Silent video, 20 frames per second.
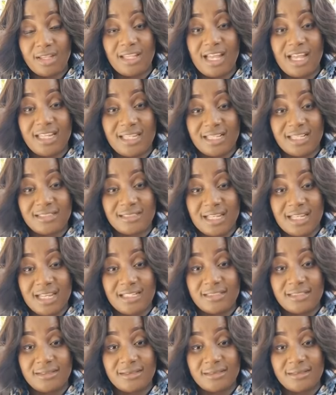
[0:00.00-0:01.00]
You
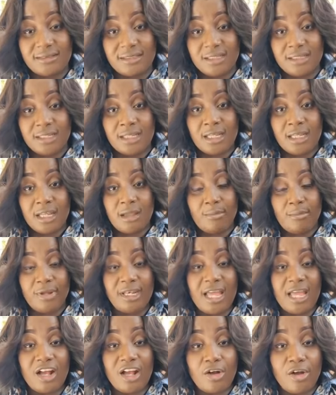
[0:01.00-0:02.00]
understand?
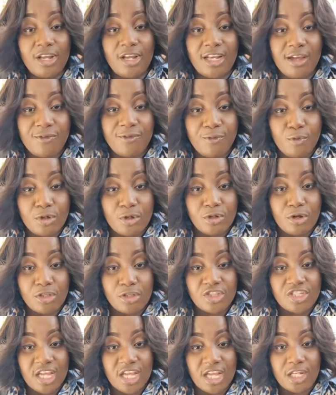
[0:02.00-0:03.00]
I not go in a phone
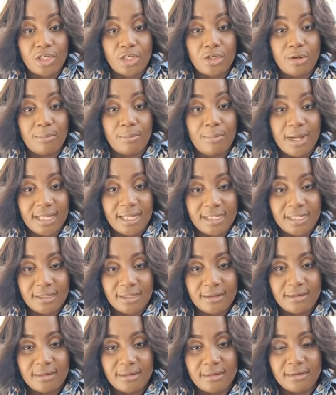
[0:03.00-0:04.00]
go chat
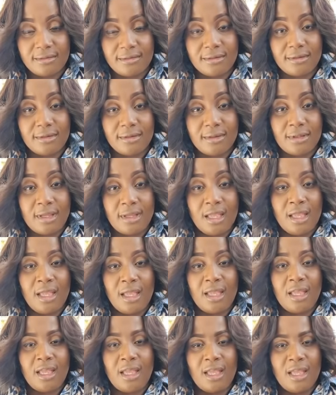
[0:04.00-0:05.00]
nobody.
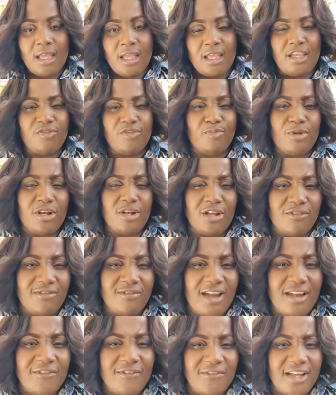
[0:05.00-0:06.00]
If me
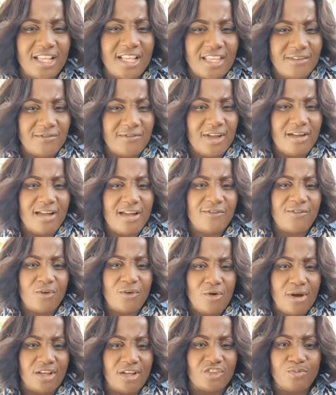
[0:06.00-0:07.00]
love her, if I give her,
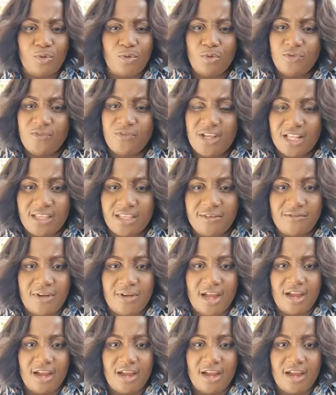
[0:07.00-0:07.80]
of course me will forgive